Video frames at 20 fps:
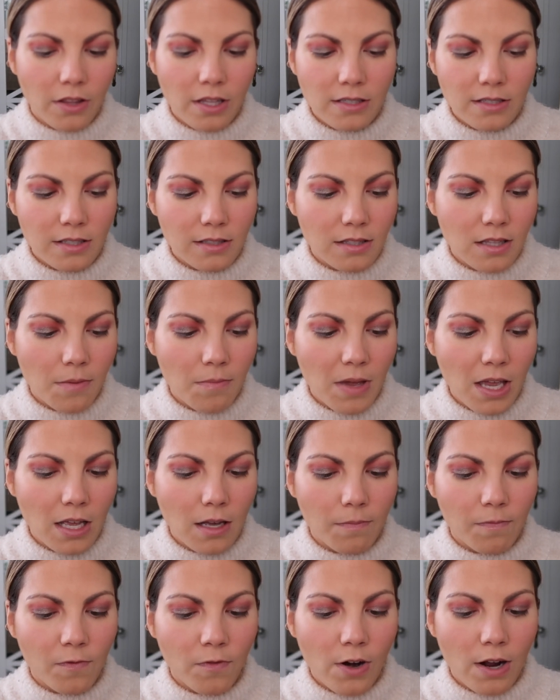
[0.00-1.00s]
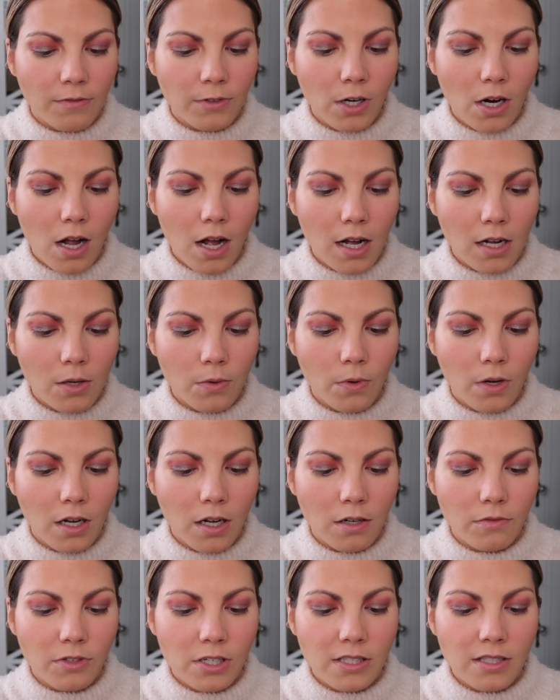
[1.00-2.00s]
This is the Makeup Forever
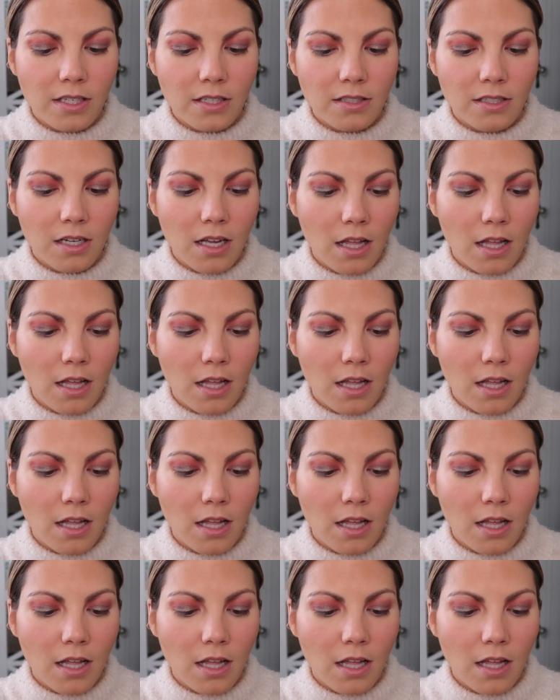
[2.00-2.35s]
Aqua Resist